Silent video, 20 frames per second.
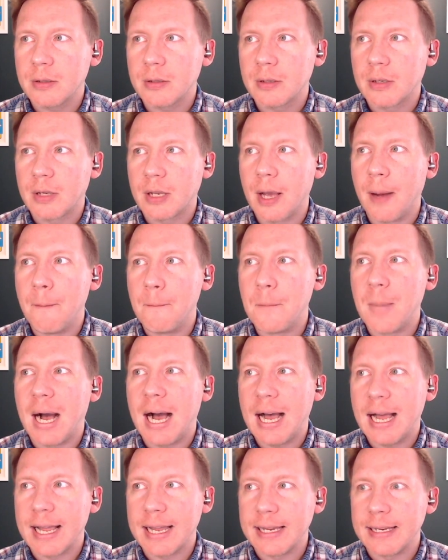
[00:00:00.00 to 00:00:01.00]

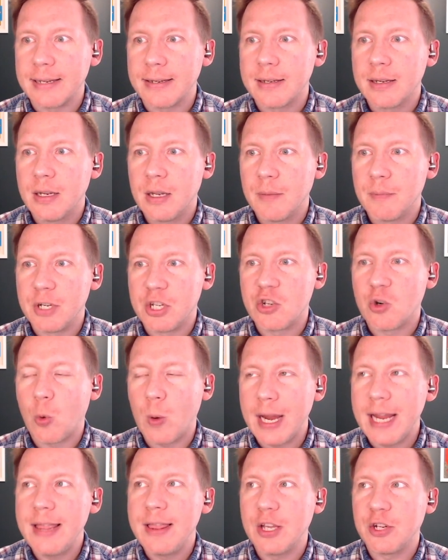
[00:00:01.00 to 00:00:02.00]
Combined
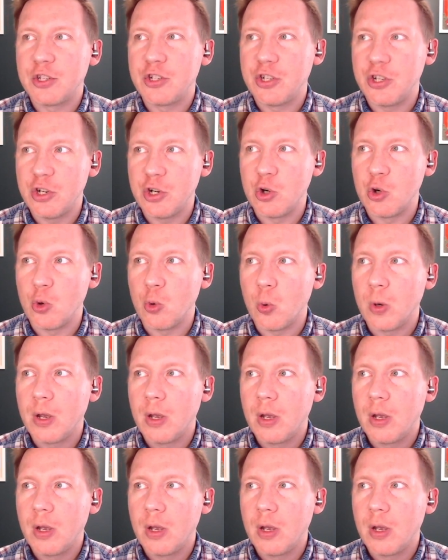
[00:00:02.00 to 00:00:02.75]
between the two,